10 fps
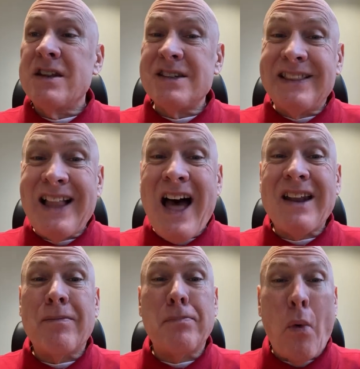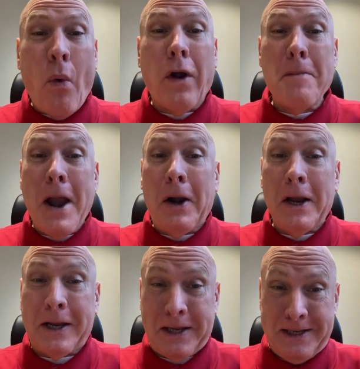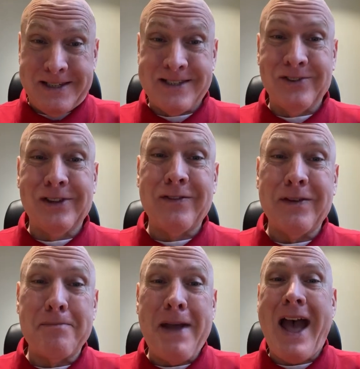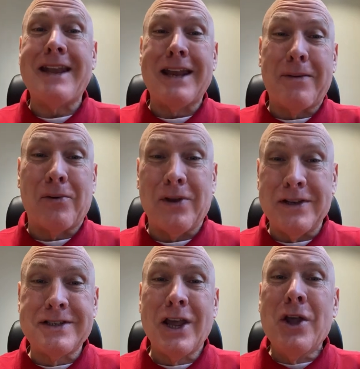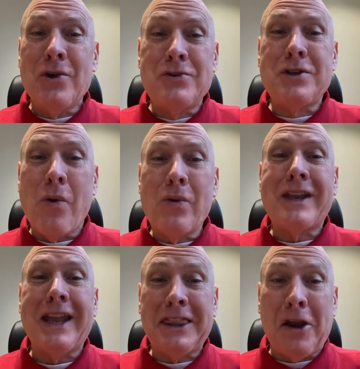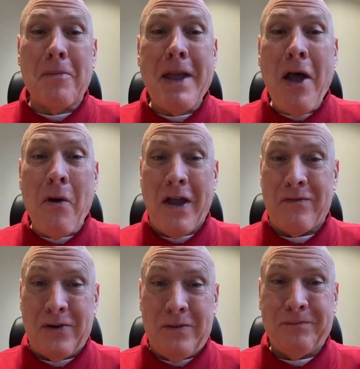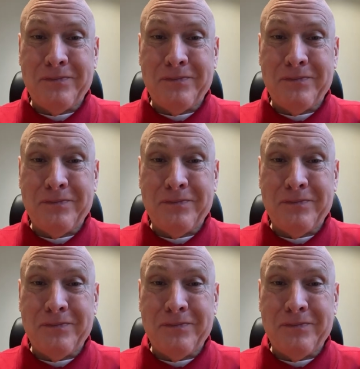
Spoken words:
There's a lot of poor Americans who live in bad neighborhoods who don't get their mail ever.